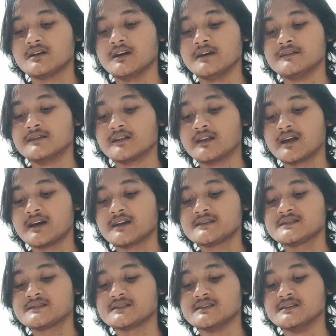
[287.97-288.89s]
and the
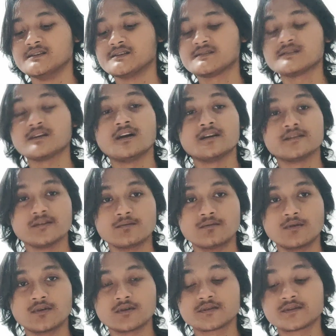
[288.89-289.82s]
last is
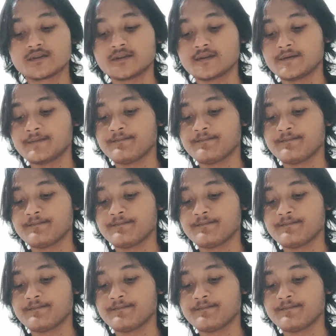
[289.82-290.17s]
underworld.